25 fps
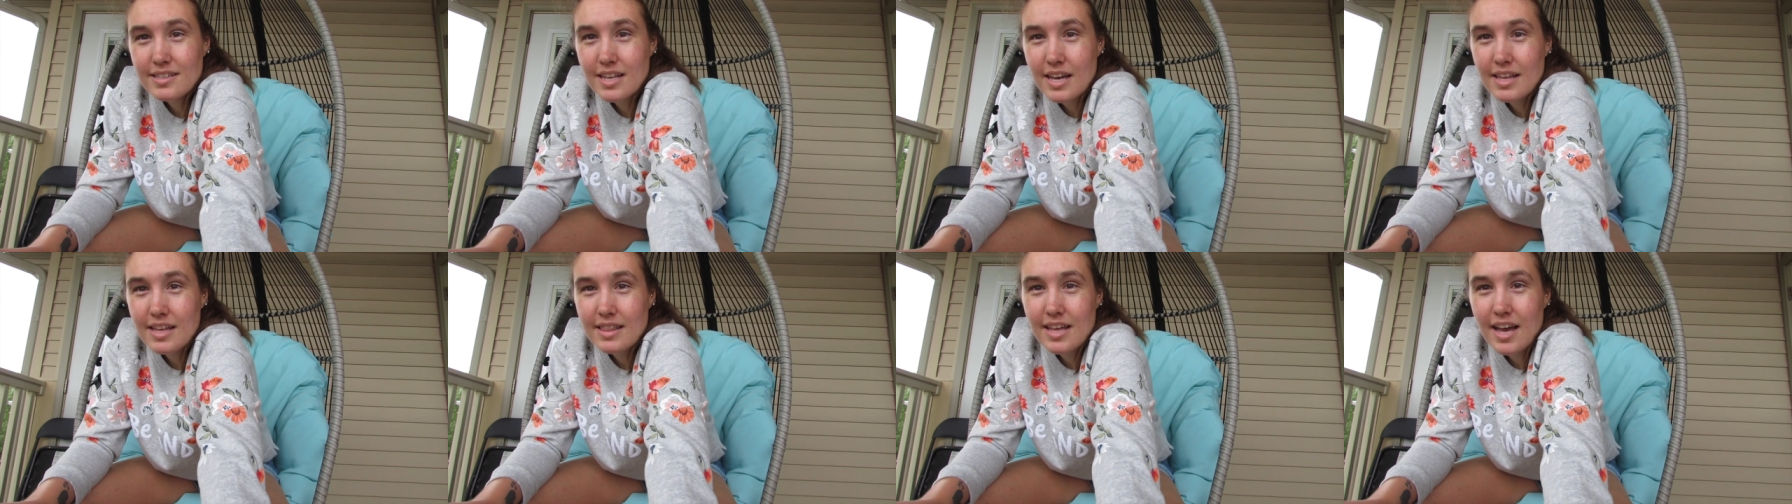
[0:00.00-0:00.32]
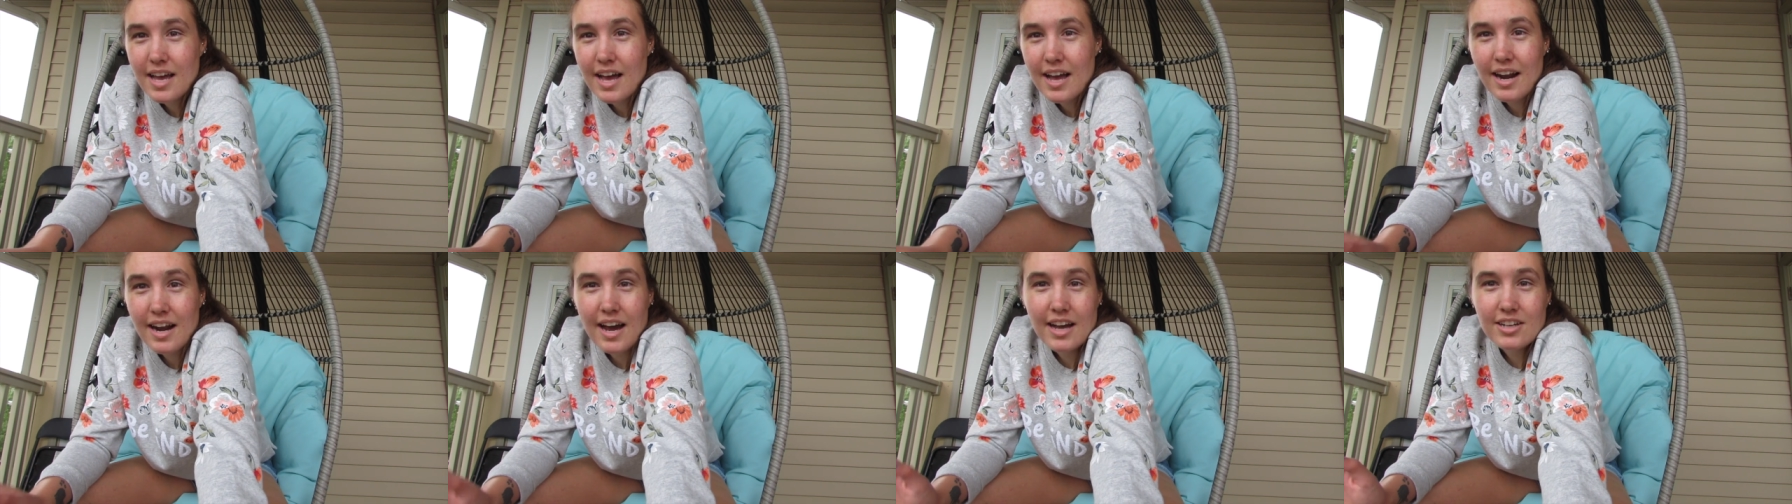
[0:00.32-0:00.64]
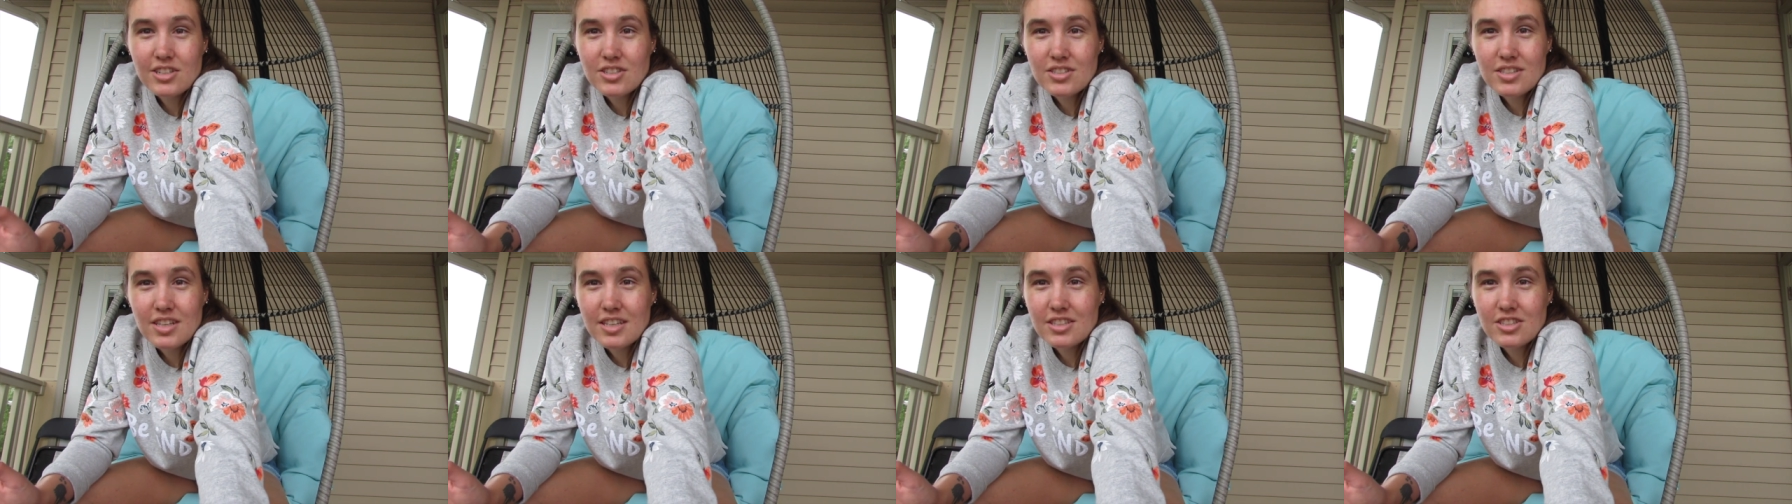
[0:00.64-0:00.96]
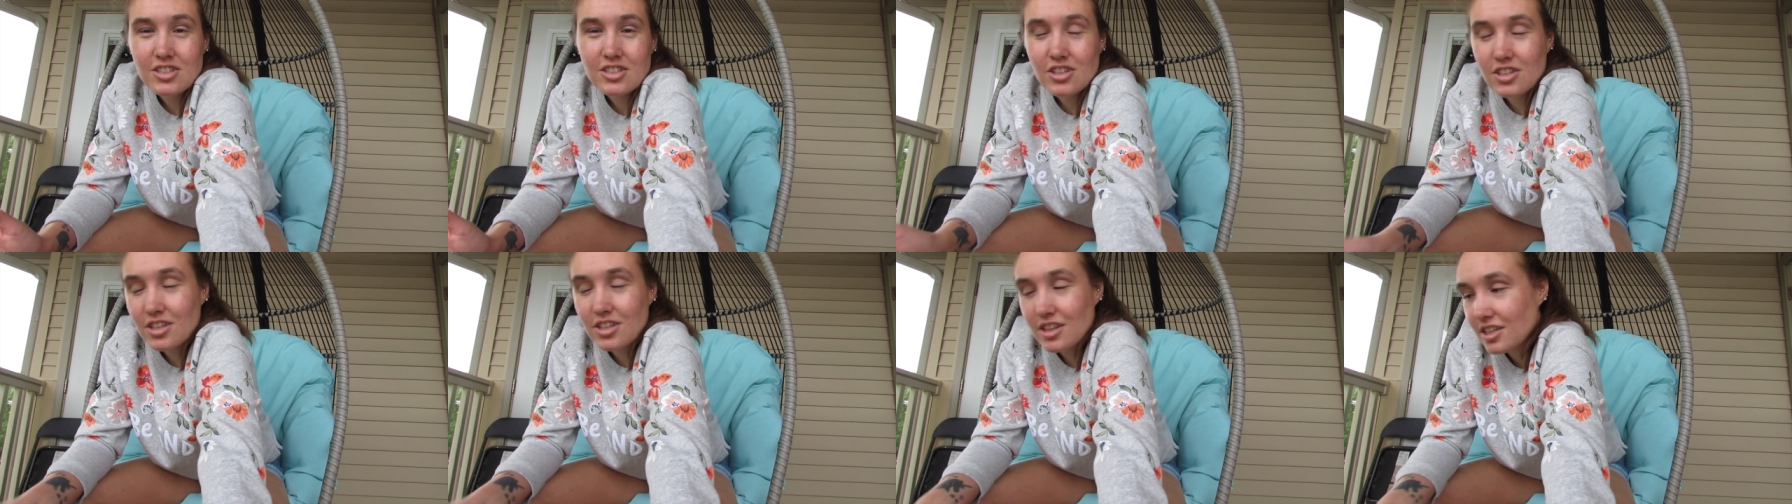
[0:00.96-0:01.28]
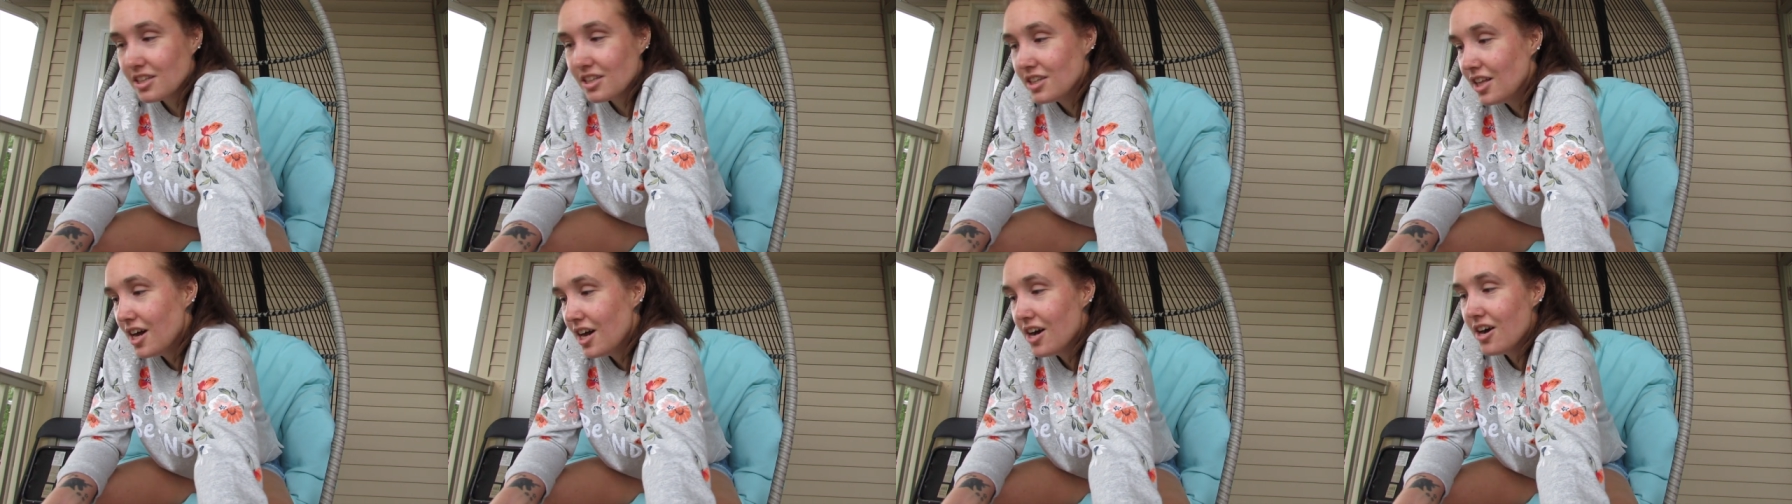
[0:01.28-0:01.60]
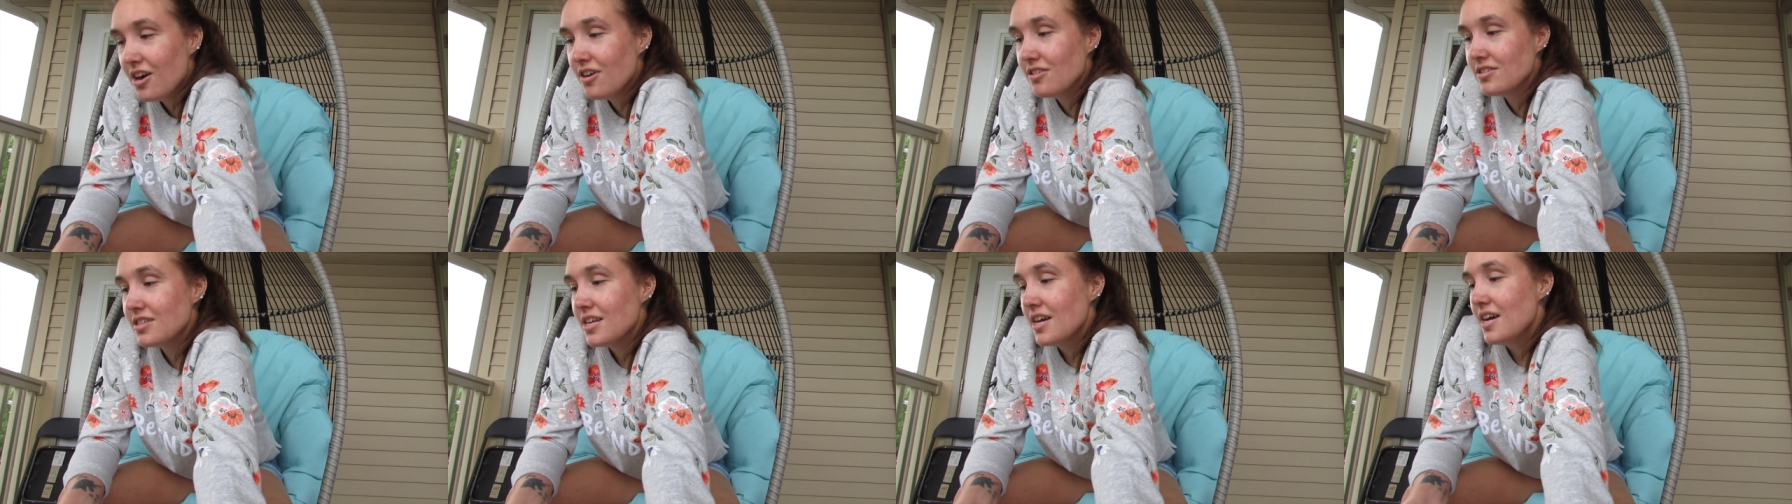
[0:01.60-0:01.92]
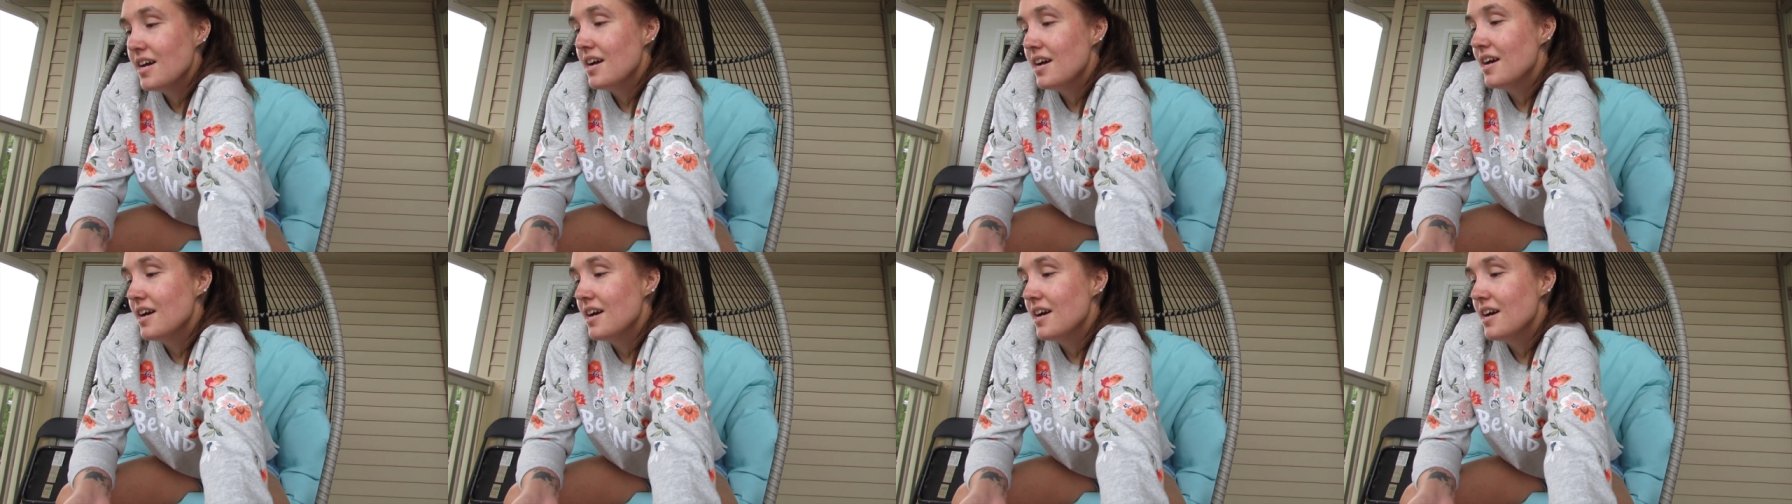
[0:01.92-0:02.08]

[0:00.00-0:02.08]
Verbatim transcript: and then I just like to look at the clothes